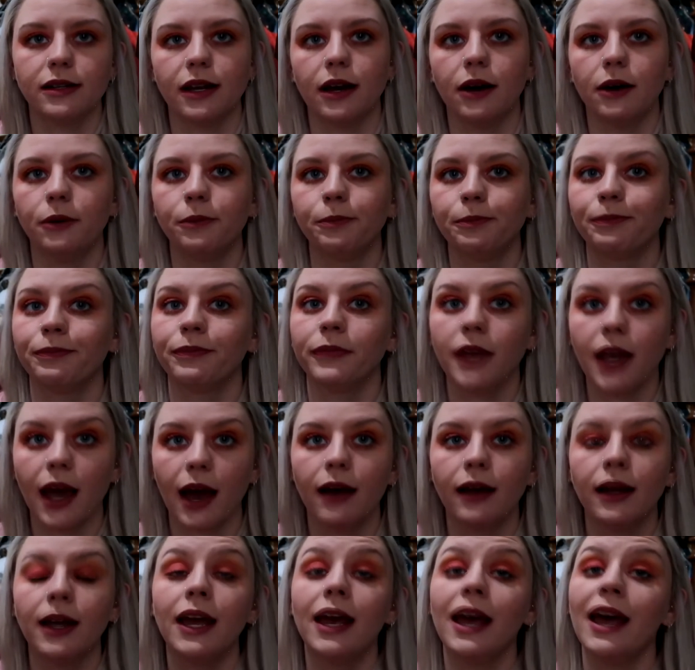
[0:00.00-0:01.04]
So
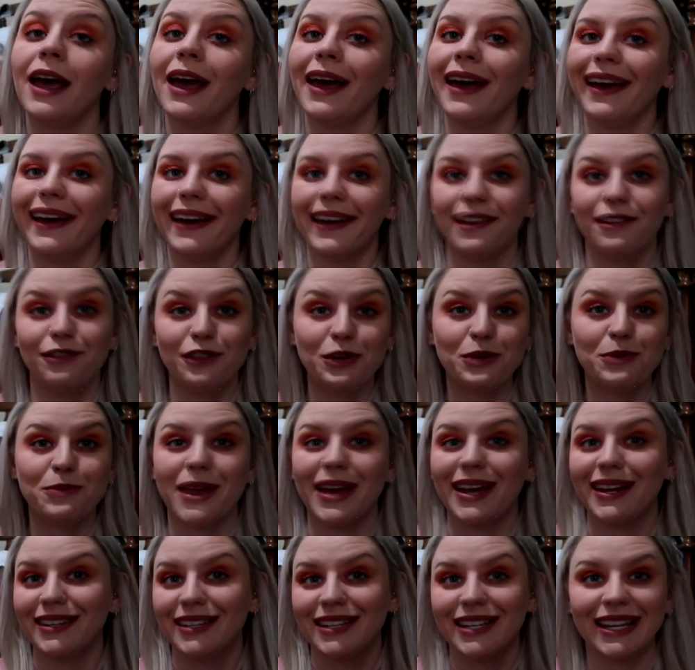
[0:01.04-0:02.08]
yeah, if you
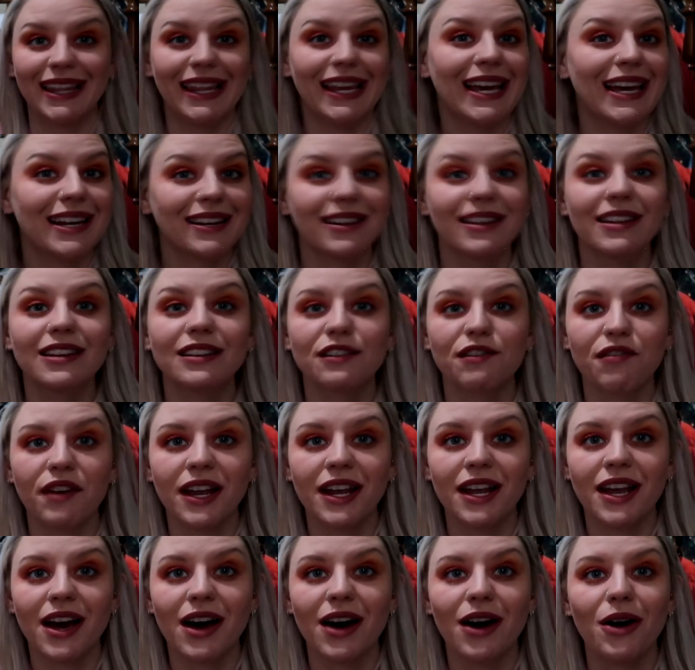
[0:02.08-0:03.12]
made it to the end of this
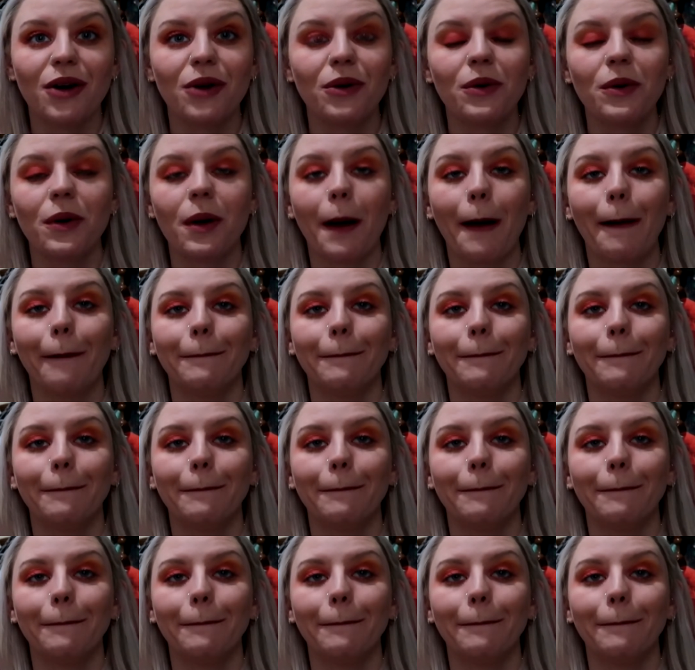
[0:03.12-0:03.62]
video,